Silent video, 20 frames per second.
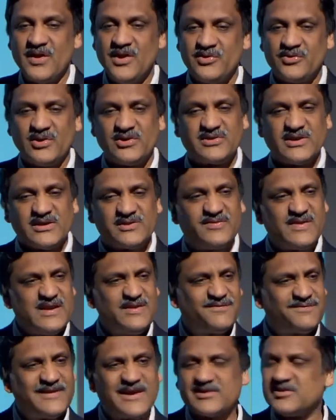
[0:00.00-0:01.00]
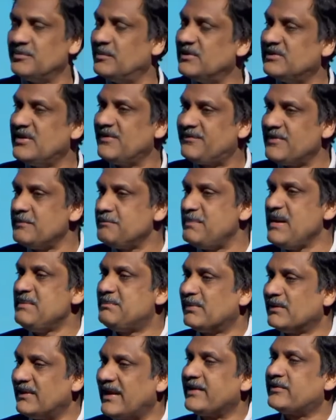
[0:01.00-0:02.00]
So it's very flexible. Different
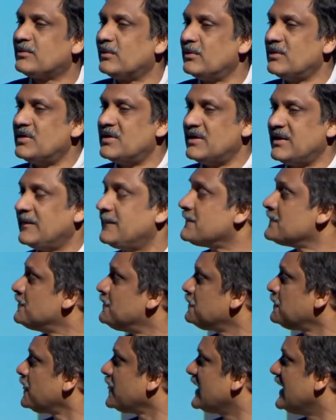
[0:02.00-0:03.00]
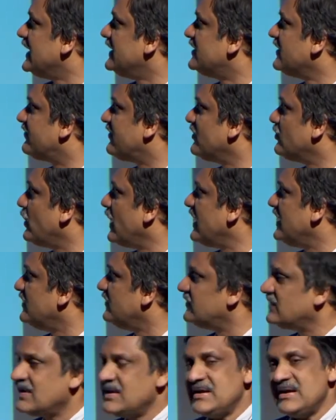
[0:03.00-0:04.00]
people like to learn in different
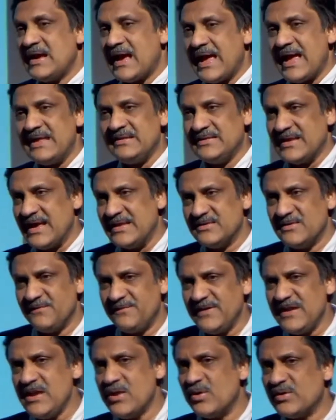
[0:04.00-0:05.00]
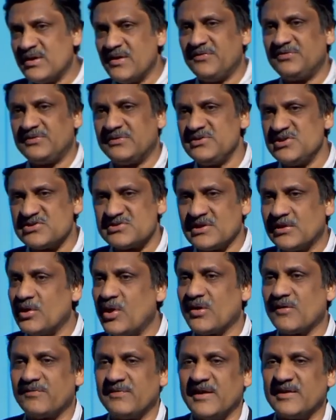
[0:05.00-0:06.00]
ways, and the video gives just a
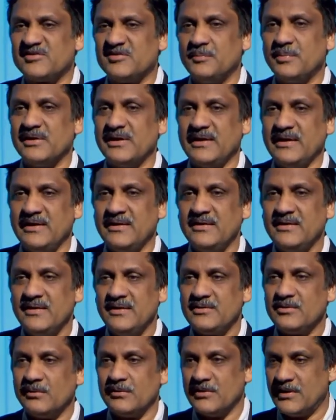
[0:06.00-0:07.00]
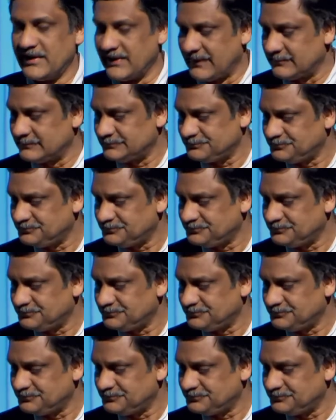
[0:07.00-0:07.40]
lot of flexibility to learning.